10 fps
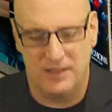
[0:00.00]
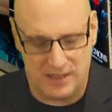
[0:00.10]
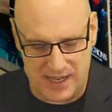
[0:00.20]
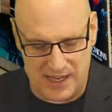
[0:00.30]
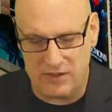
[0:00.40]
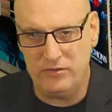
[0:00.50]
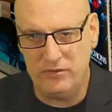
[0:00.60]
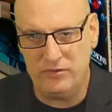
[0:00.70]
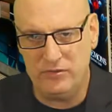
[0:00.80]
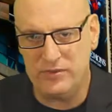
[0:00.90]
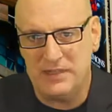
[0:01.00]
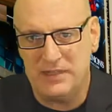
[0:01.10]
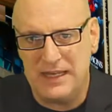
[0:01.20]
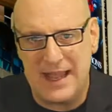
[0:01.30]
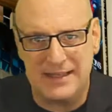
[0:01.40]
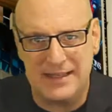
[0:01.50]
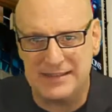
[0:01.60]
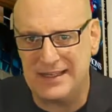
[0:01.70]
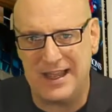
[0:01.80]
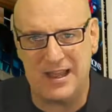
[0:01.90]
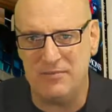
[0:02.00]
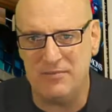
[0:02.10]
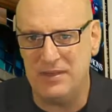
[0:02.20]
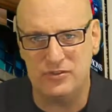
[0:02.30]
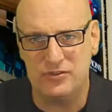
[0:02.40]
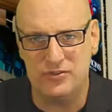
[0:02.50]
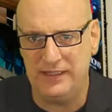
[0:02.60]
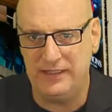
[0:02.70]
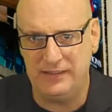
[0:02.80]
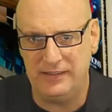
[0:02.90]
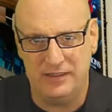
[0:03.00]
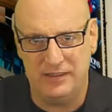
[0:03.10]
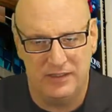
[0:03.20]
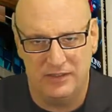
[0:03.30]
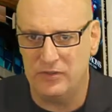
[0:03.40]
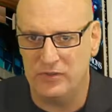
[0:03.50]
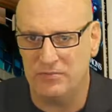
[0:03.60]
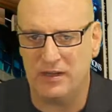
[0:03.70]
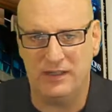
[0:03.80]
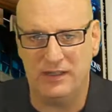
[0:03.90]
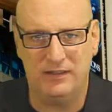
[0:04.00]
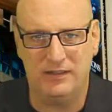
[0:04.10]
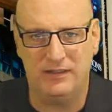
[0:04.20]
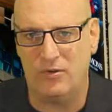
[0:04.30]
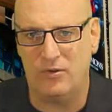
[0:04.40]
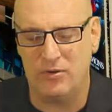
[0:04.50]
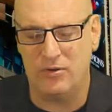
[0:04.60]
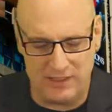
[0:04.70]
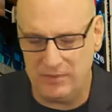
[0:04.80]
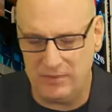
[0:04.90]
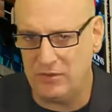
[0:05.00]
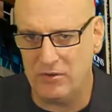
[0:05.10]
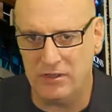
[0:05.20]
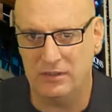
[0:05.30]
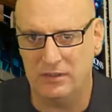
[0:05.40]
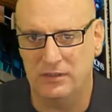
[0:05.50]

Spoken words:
What's a bid ask? How to make a trade? Do I do a market order, limit order?